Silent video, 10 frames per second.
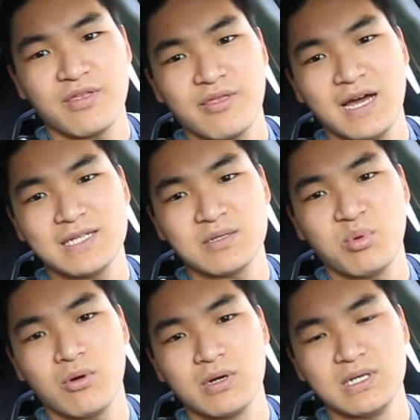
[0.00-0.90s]
The thigh
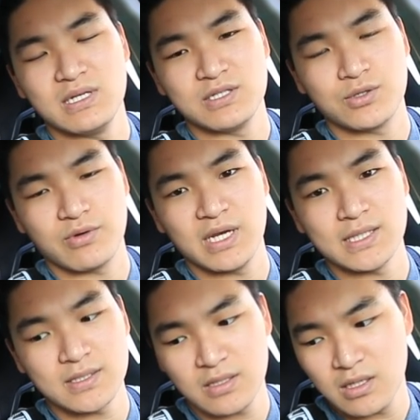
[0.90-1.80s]
support is
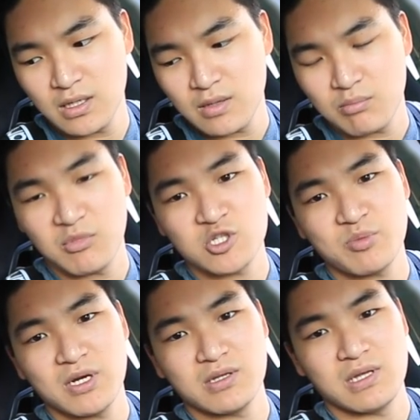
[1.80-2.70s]
great,
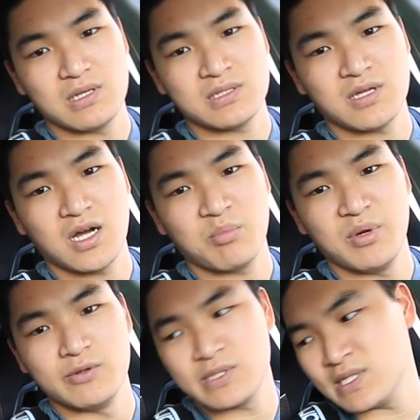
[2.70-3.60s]
much better than the stock
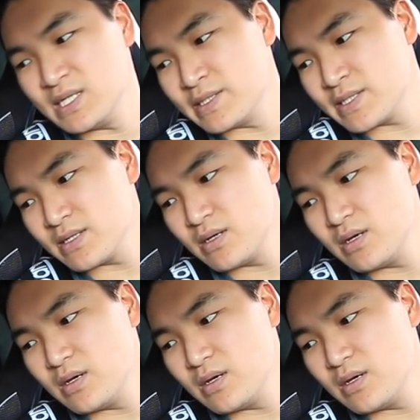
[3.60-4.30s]
boat seats.